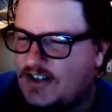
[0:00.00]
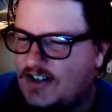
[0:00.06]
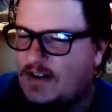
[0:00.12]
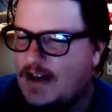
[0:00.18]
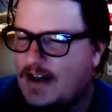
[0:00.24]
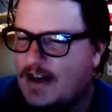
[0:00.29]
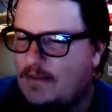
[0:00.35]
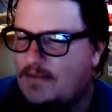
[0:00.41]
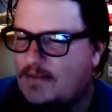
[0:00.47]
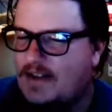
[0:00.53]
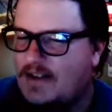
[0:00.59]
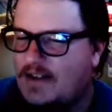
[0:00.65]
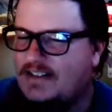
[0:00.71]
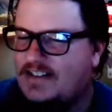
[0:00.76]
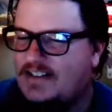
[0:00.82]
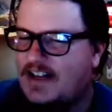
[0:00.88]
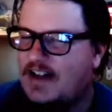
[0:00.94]
with that
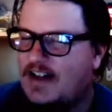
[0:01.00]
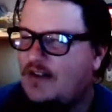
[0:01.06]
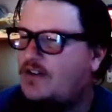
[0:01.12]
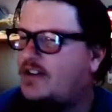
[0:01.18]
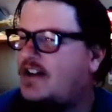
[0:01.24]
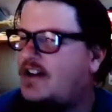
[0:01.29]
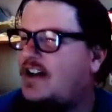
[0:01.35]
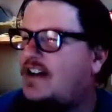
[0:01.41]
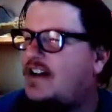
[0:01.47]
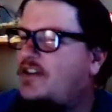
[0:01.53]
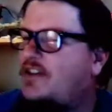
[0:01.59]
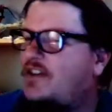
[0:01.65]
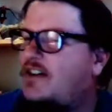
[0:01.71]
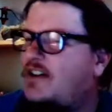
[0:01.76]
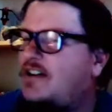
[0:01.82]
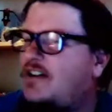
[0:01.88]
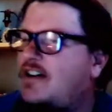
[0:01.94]
being said, now we're kind of
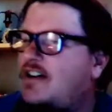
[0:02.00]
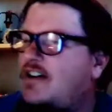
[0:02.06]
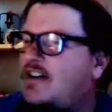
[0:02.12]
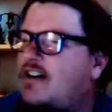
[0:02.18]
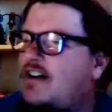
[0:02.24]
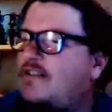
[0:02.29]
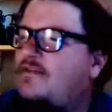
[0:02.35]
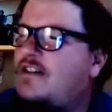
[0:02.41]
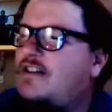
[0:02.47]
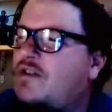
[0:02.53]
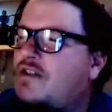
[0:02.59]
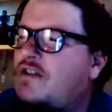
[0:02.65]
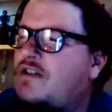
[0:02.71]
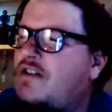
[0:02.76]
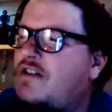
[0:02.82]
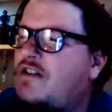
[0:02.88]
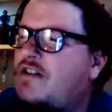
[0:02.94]
veering off our
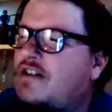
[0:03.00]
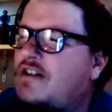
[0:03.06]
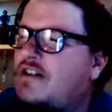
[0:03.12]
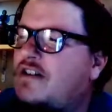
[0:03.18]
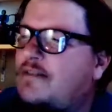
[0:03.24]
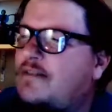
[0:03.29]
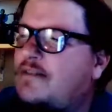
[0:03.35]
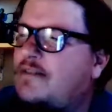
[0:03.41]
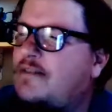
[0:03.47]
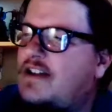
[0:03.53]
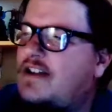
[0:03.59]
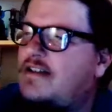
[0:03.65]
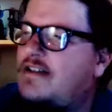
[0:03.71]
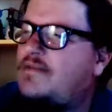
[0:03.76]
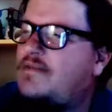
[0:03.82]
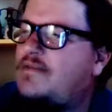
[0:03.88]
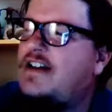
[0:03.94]
Wondar topic here,
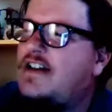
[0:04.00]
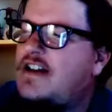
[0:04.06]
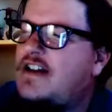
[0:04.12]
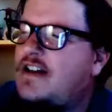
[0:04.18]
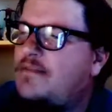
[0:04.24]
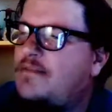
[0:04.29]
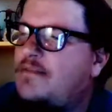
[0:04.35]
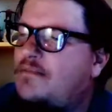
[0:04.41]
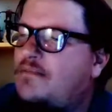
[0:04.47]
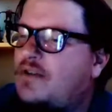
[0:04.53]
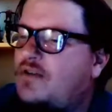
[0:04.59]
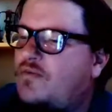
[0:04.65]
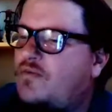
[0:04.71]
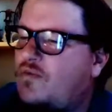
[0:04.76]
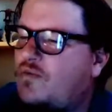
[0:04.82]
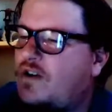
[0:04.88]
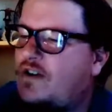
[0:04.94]
but
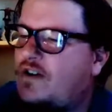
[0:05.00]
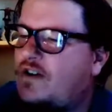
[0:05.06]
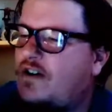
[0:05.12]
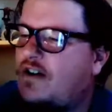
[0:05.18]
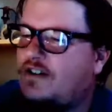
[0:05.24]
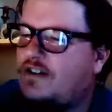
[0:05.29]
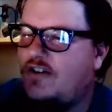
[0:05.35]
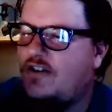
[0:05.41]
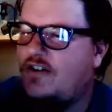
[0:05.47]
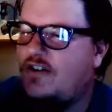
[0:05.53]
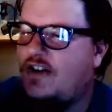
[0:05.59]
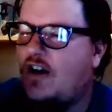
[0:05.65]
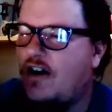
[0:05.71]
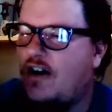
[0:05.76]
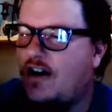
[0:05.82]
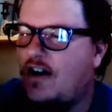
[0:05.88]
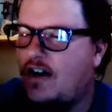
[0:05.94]
Wondar. So
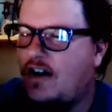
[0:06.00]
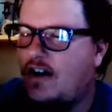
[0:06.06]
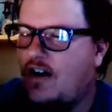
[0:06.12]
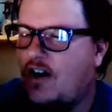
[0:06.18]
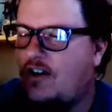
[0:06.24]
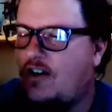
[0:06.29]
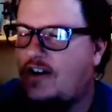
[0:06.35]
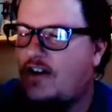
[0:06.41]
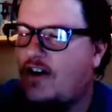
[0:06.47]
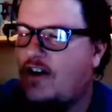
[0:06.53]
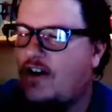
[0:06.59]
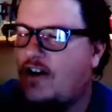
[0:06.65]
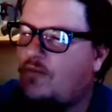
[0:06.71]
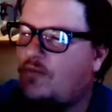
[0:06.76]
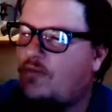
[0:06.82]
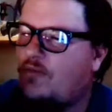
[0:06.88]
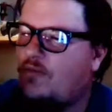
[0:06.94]
all in all,
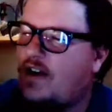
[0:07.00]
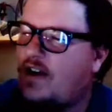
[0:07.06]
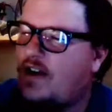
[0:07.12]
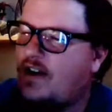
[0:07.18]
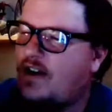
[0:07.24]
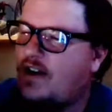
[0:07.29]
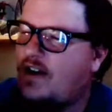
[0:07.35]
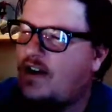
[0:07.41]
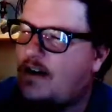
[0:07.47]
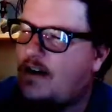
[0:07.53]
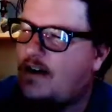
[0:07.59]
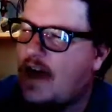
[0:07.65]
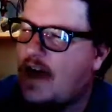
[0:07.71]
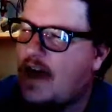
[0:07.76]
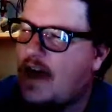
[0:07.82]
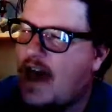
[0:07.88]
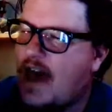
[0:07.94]
what ended up
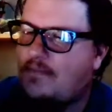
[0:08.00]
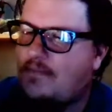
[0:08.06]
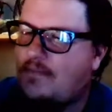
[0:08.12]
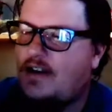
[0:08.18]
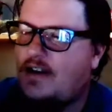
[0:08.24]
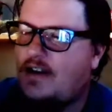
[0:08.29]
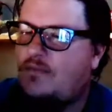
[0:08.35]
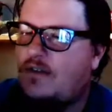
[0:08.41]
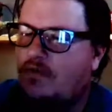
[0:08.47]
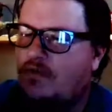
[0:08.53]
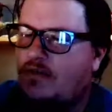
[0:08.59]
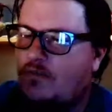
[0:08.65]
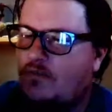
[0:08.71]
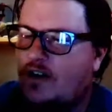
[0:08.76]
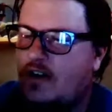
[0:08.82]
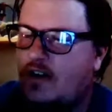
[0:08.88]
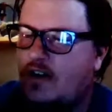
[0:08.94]
happening with the
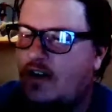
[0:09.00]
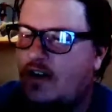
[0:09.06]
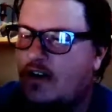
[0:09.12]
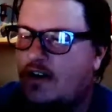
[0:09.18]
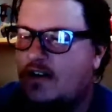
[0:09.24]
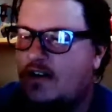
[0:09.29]
Wondar